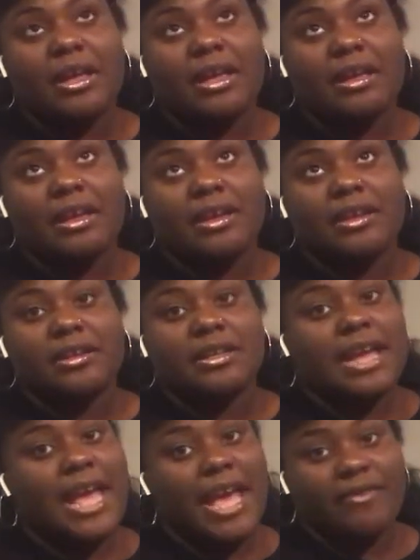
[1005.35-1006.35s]
and
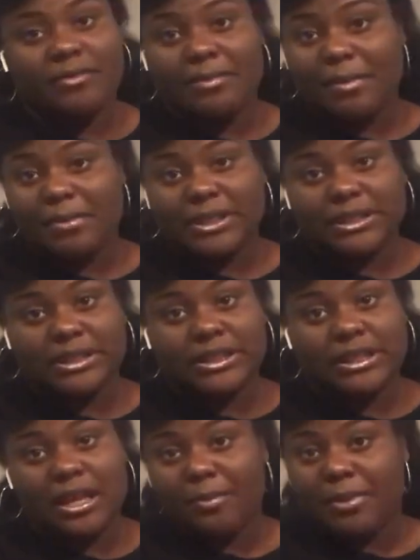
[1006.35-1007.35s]
having my business
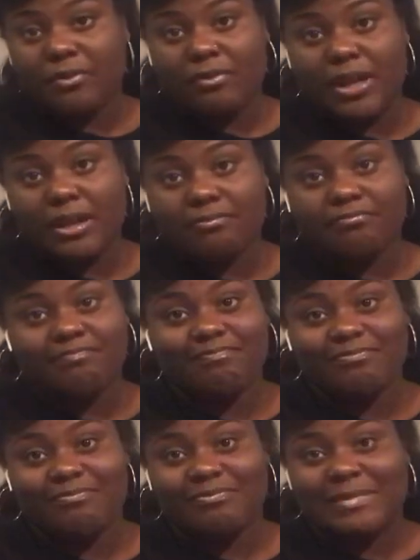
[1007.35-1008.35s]
up and running.
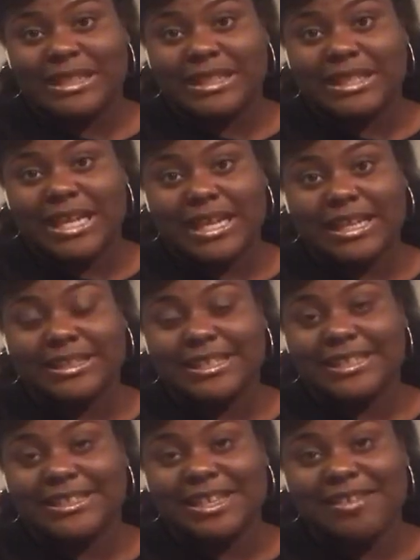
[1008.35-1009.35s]
I guess
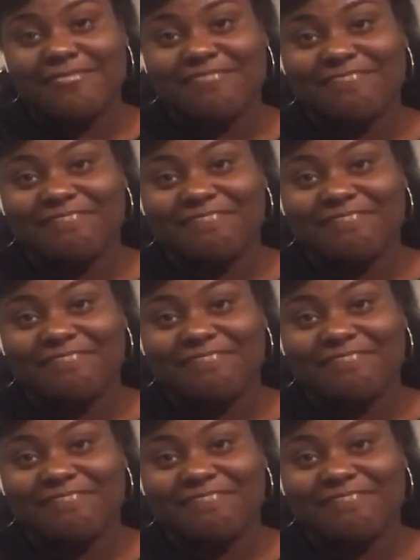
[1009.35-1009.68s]
that's it.